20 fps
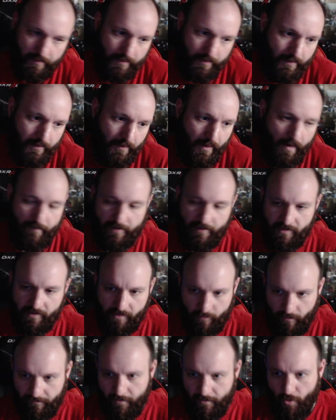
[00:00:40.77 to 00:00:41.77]
Obviously,
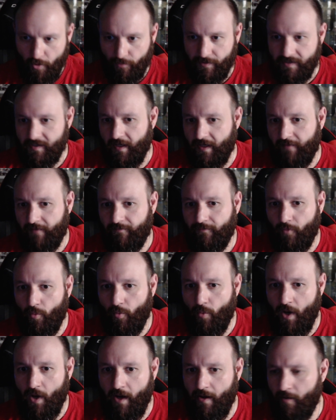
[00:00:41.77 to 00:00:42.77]
we've known the set for a
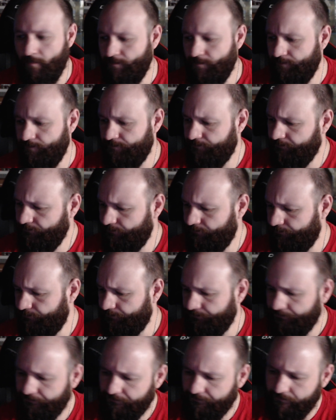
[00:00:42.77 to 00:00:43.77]
while.
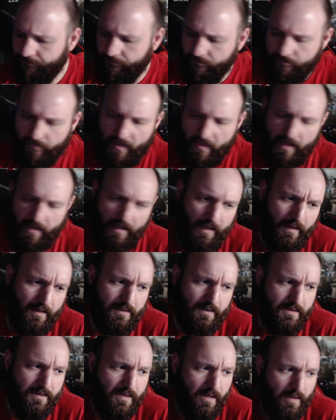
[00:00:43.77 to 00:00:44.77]

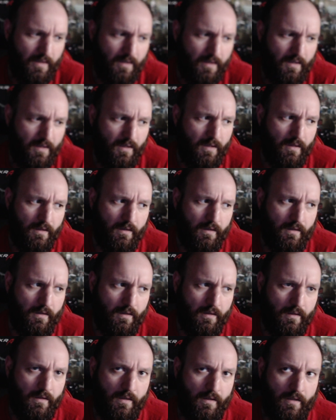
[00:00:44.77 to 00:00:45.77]
And
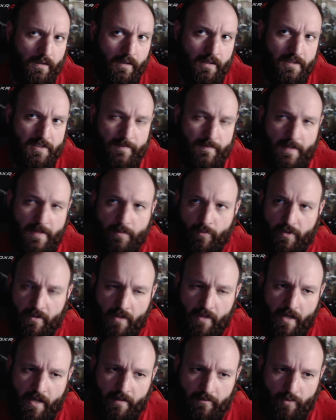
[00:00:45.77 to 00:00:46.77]
in speaking with a
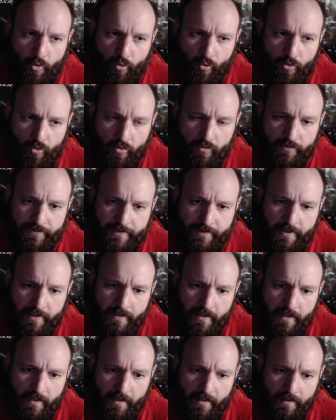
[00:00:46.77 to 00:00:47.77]
lot of locals
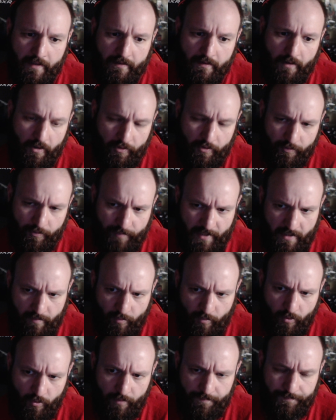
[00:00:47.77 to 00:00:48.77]
and other
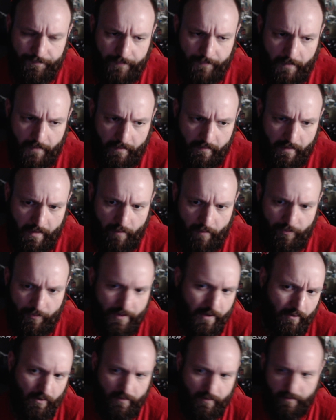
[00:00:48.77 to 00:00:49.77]
people out
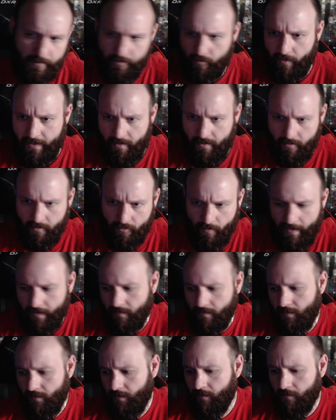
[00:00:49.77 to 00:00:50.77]
there on the great
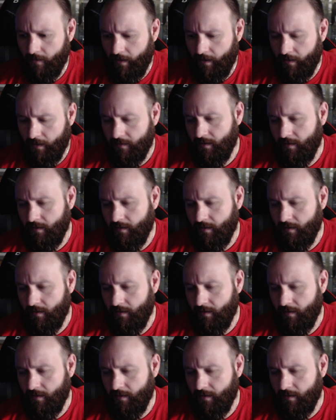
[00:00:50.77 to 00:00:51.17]
grand internet,